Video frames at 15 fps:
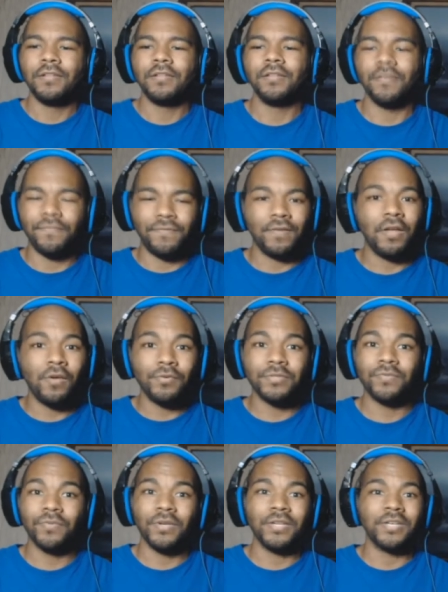The flow
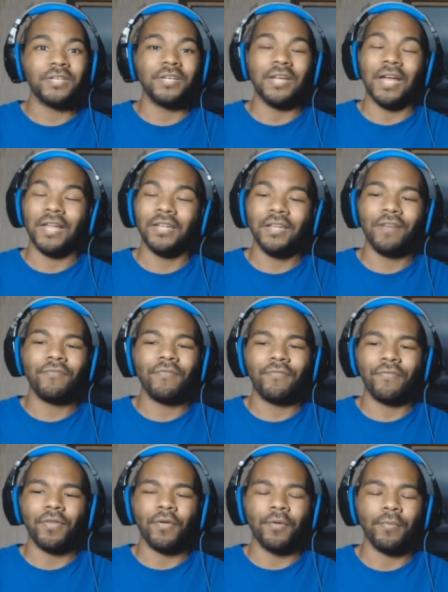is really good. I love the
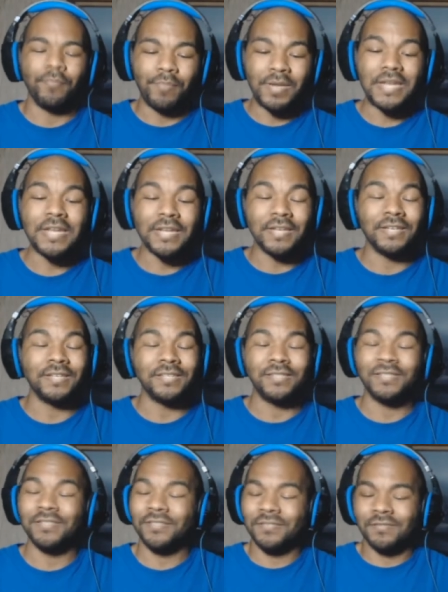flow. The beat
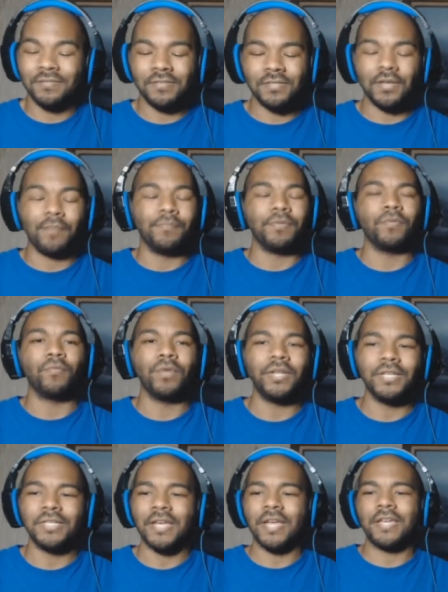is something to
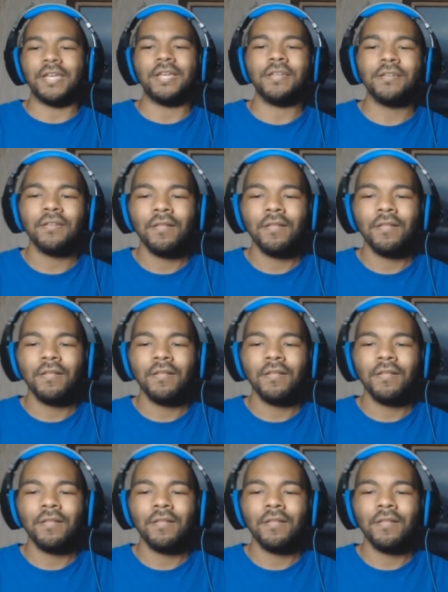really take in.